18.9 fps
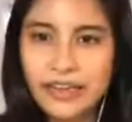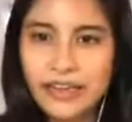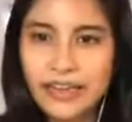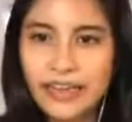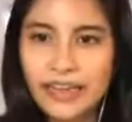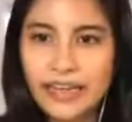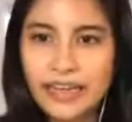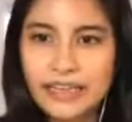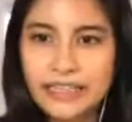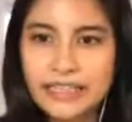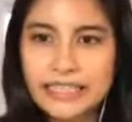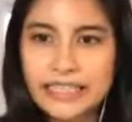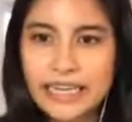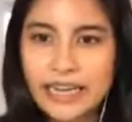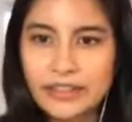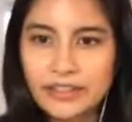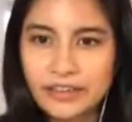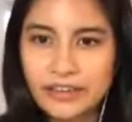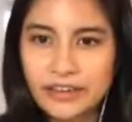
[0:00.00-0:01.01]
and
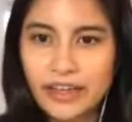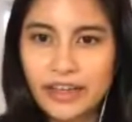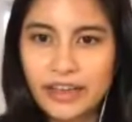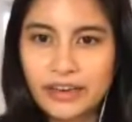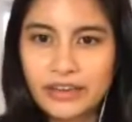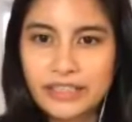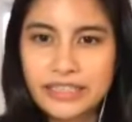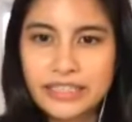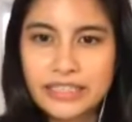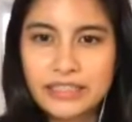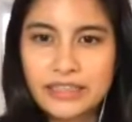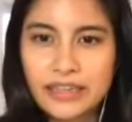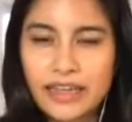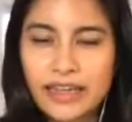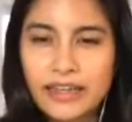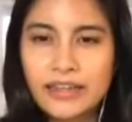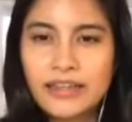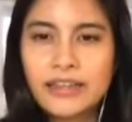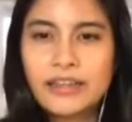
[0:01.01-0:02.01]
Yann LeCun, he's
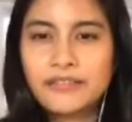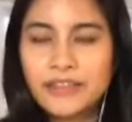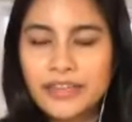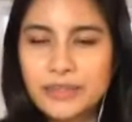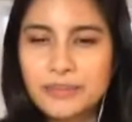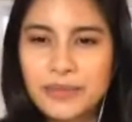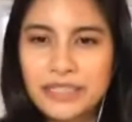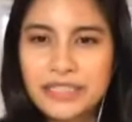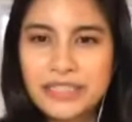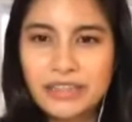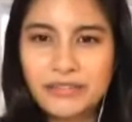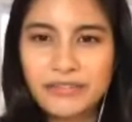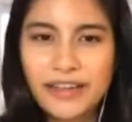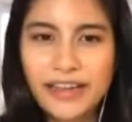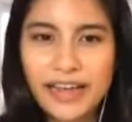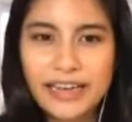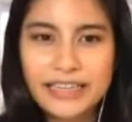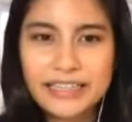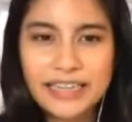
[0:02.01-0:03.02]
Facebook's chief
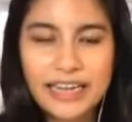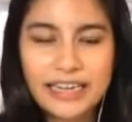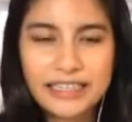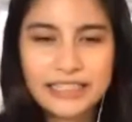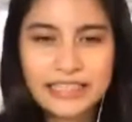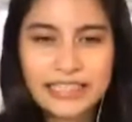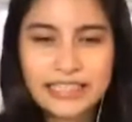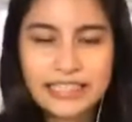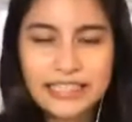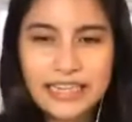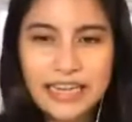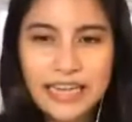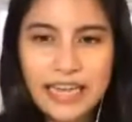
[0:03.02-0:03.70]
AI scientist.